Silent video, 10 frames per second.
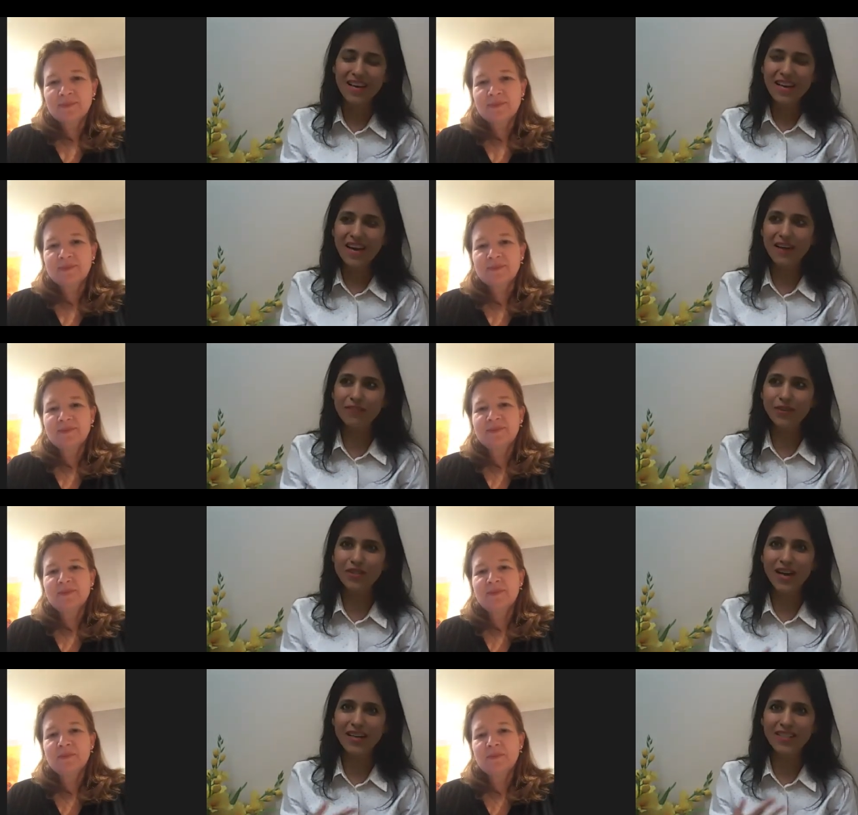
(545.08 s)
Speaker 1: have you
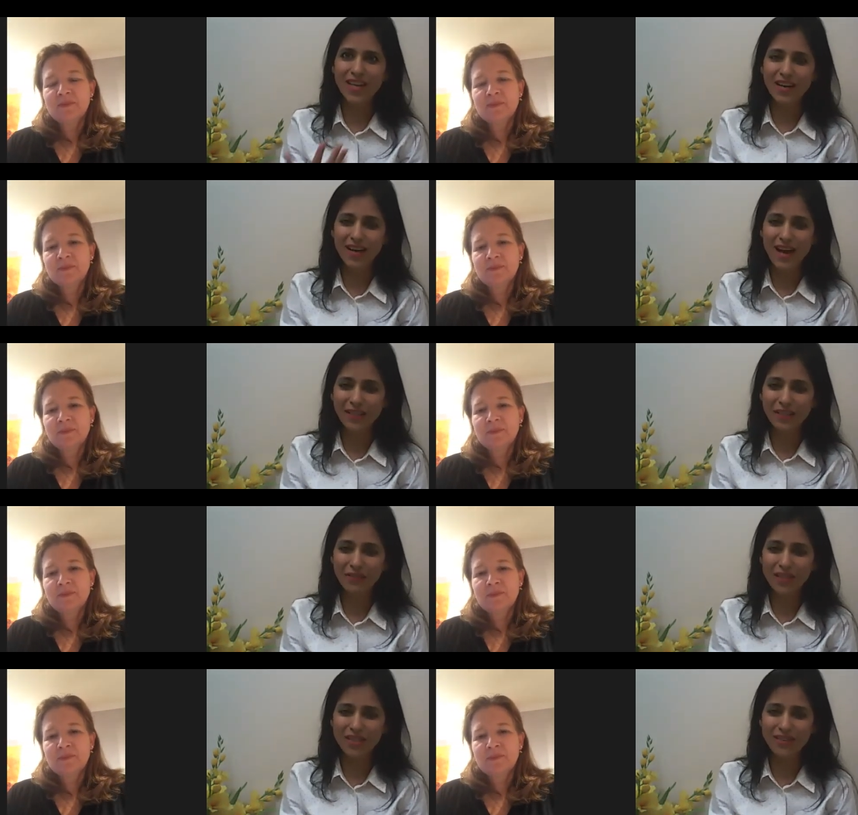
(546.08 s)
tried chakra
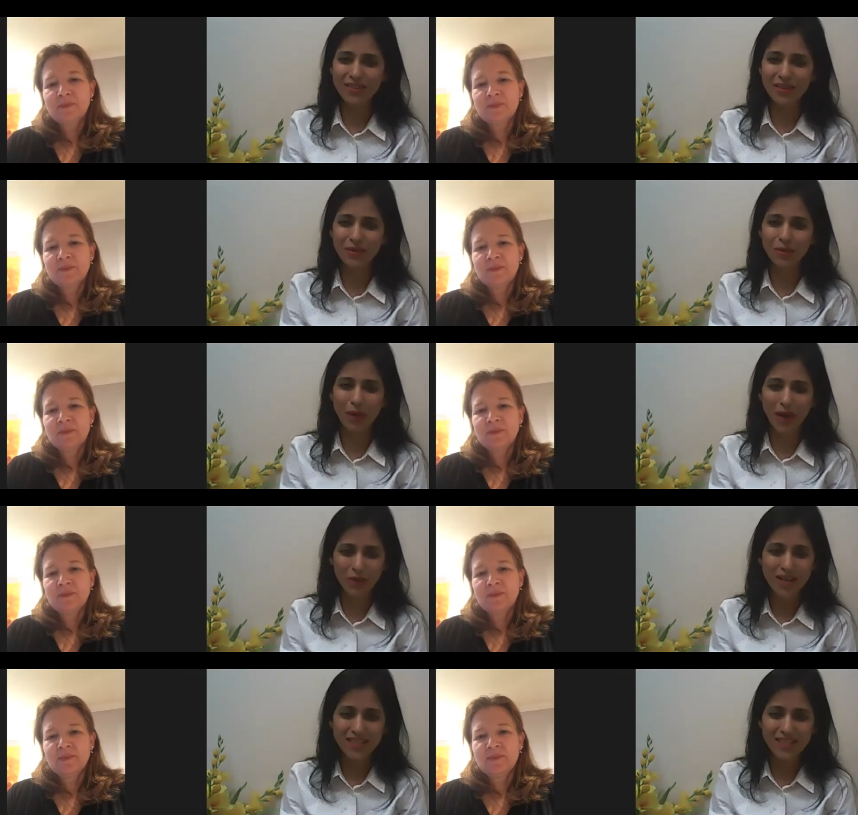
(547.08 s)
activation through
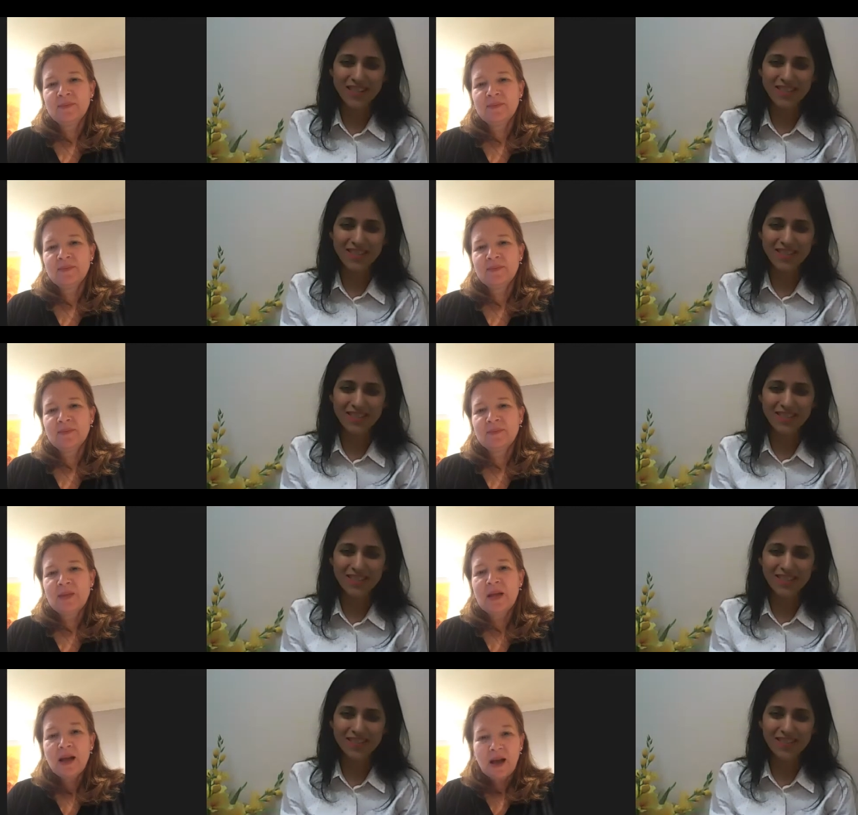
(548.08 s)
bioresonance?
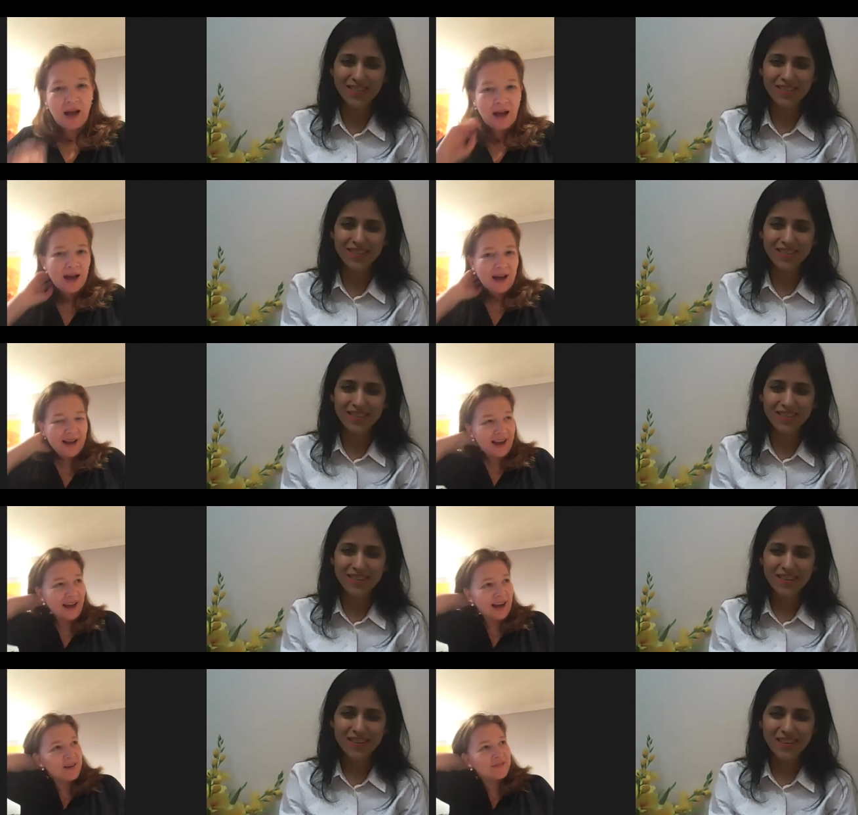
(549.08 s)
Uh, I
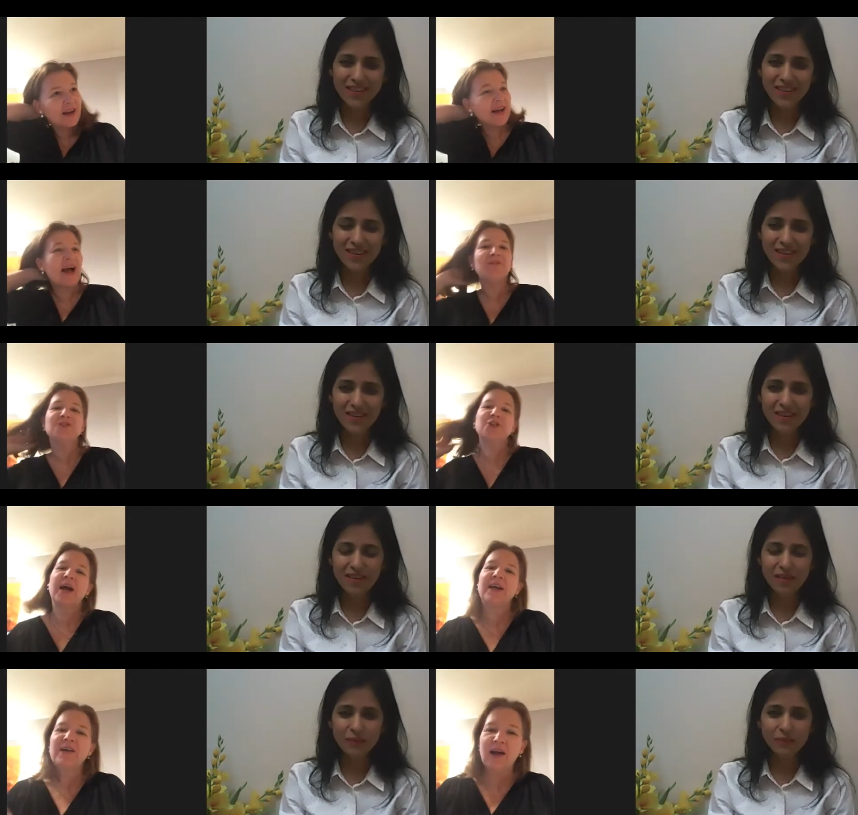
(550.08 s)
have, I have
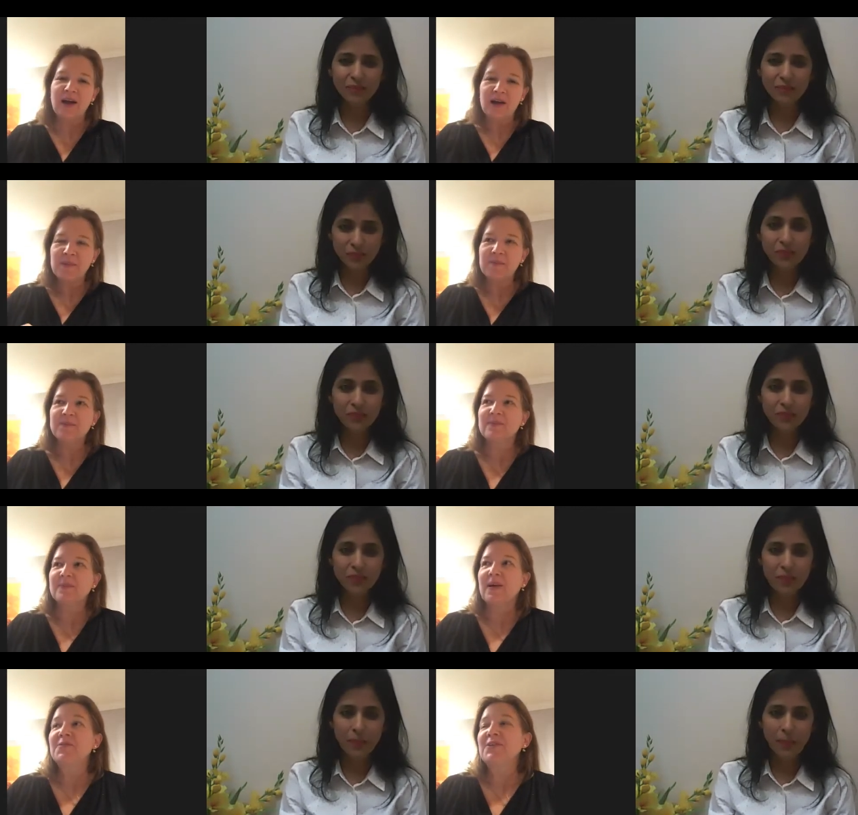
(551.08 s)
tried it.
Speaker 2: Um, mm-hmm.
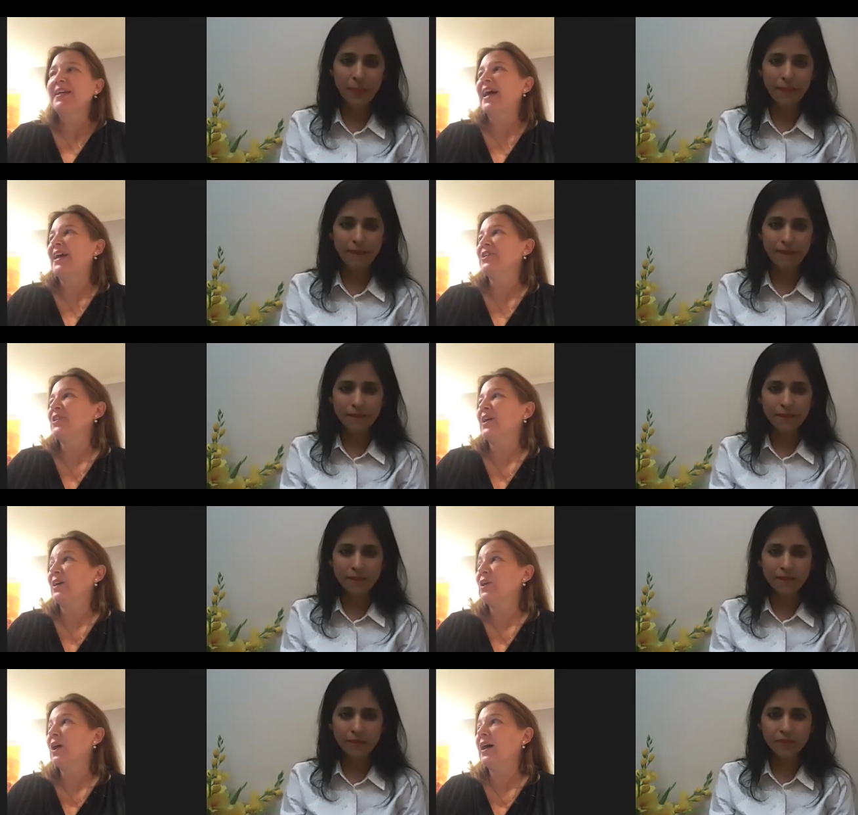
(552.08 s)
I've done it actually a
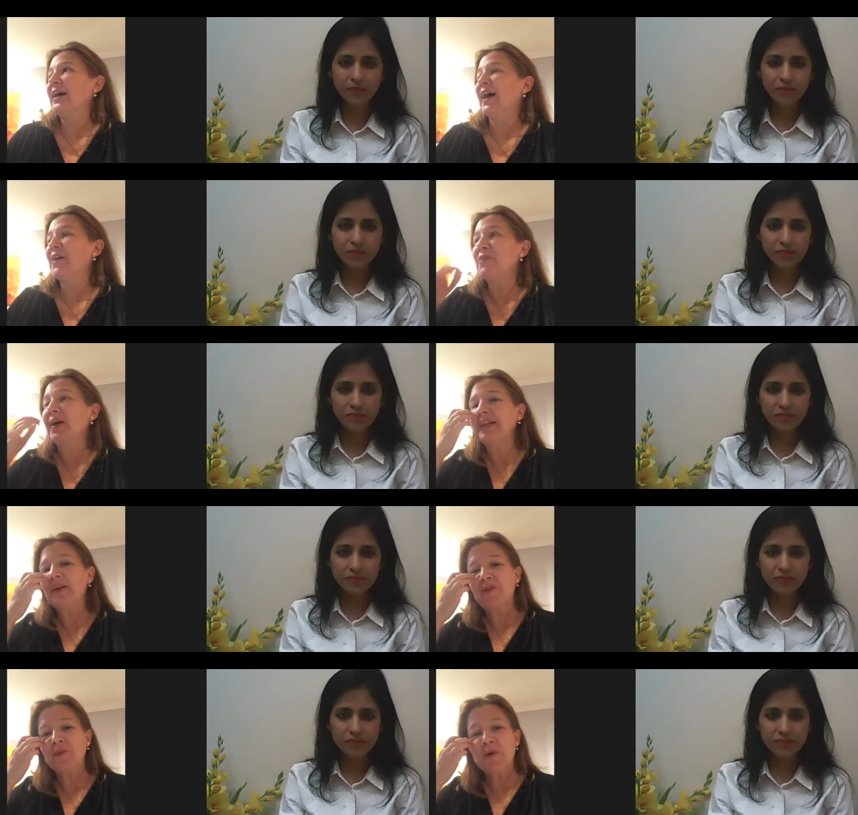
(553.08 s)
lot. I find
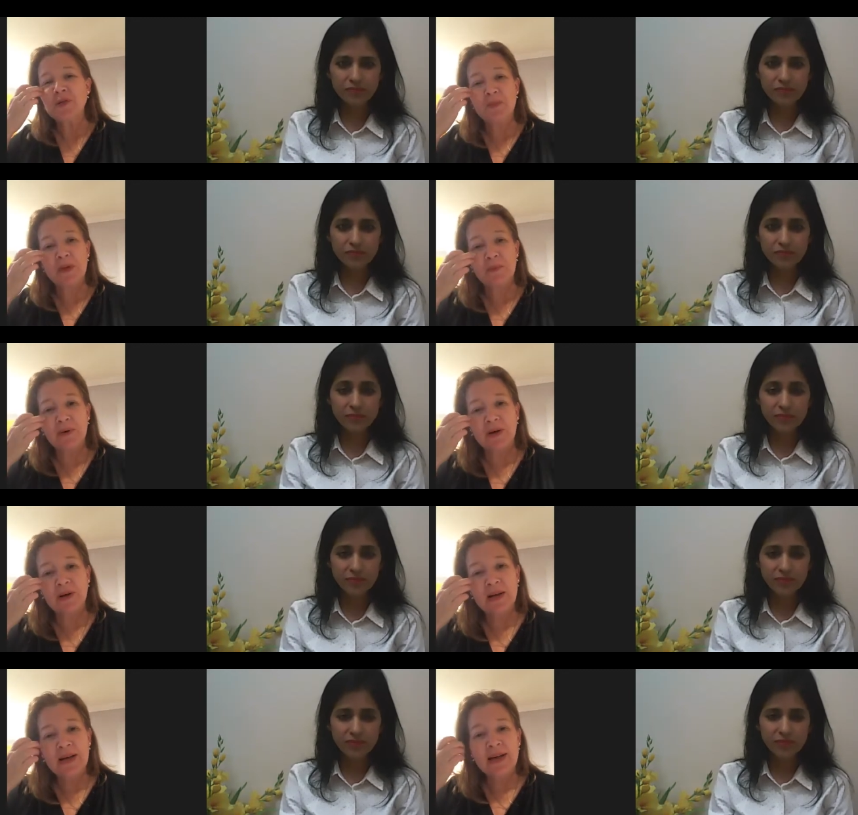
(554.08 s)
like for most
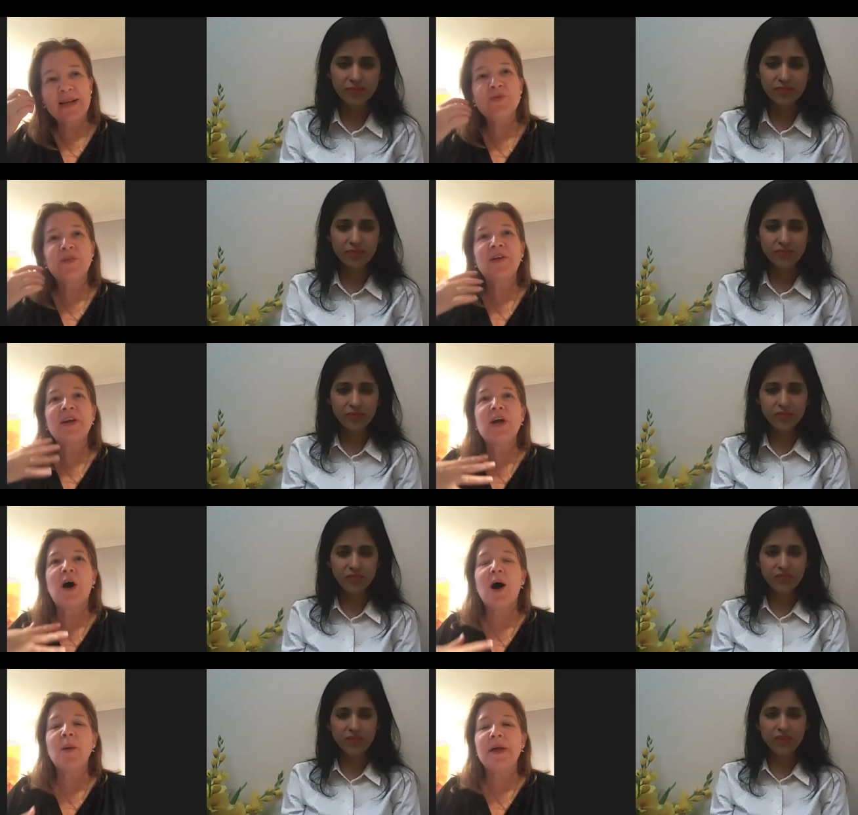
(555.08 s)
people, it's very
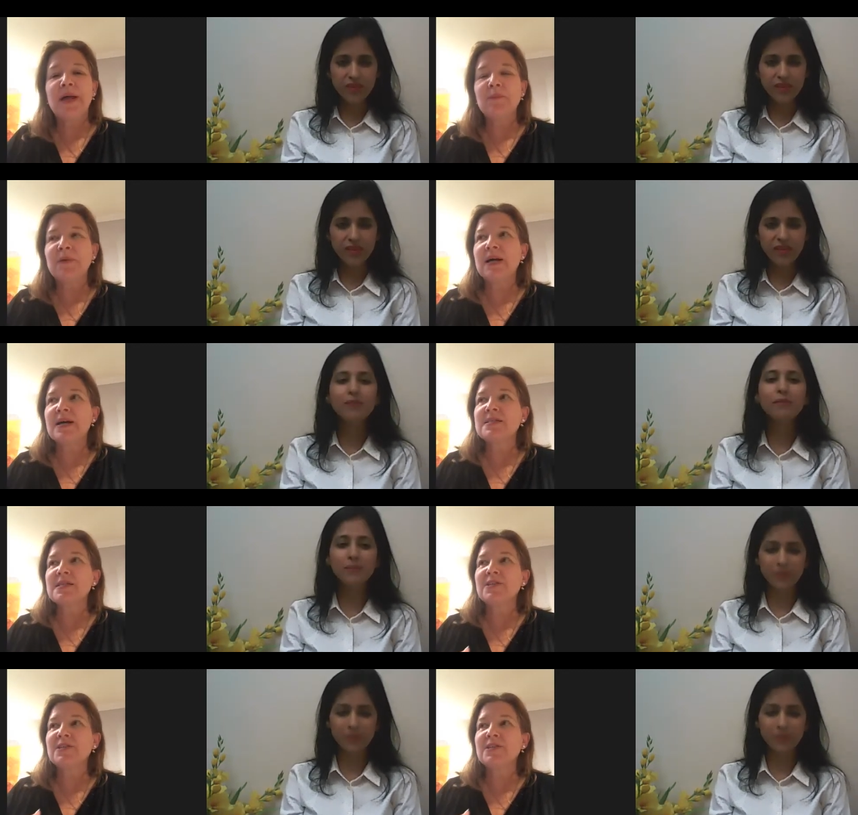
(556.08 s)
calming because it